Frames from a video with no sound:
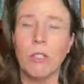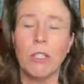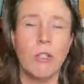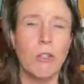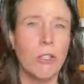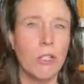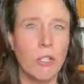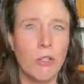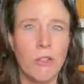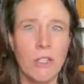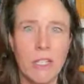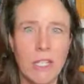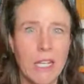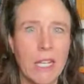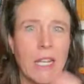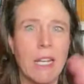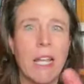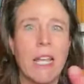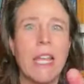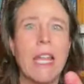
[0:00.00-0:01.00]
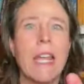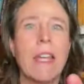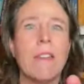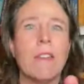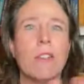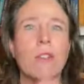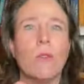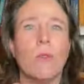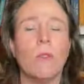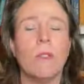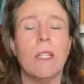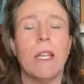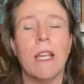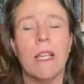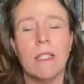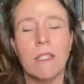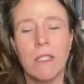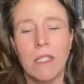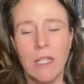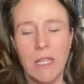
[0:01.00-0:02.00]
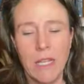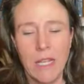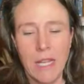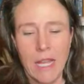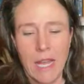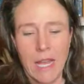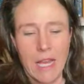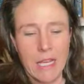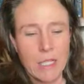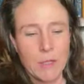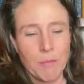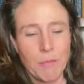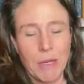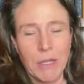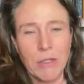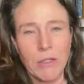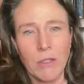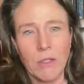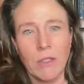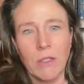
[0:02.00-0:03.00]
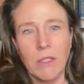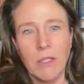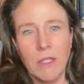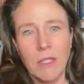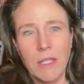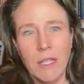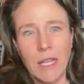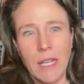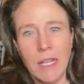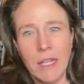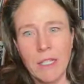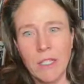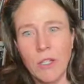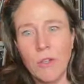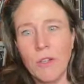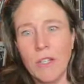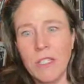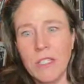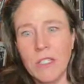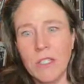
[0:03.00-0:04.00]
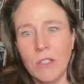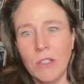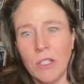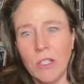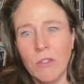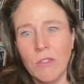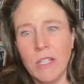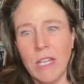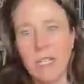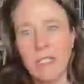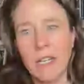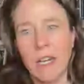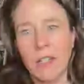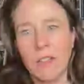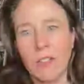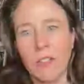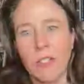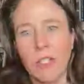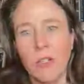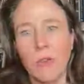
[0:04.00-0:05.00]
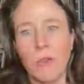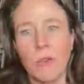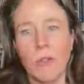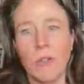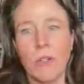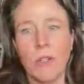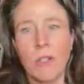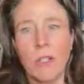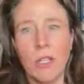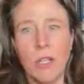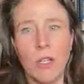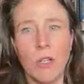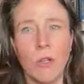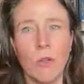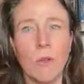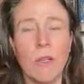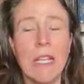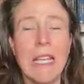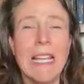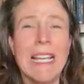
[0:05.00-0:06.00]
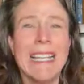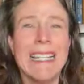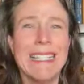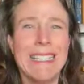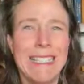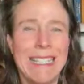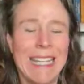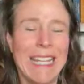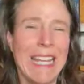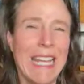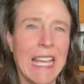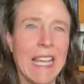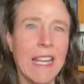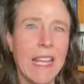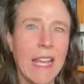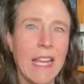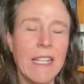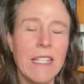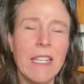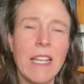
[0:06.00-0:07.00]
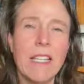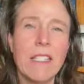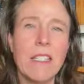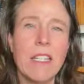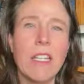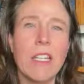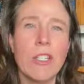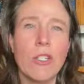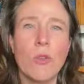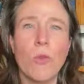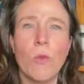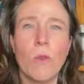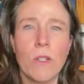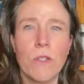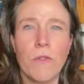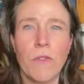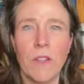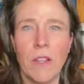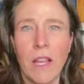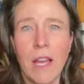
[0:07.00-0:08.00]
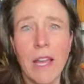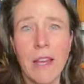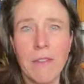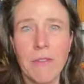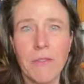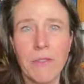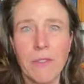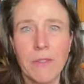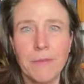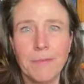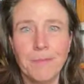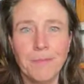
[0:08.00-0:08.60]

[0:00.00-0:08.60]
You can do the DNA and the stool test as a bundle, and you can still use that Dr. Toker code. DNA testing is yours for life.